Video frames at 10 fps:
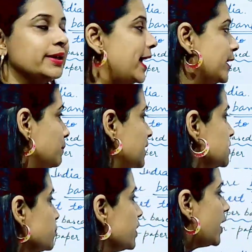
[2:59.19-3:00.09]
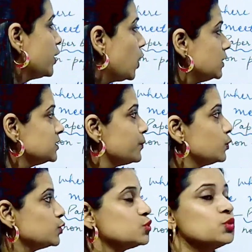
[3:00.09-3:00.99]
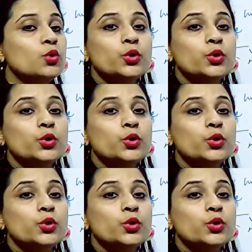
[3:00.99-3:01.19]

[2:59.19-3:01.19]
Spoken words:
That means we are not supposed to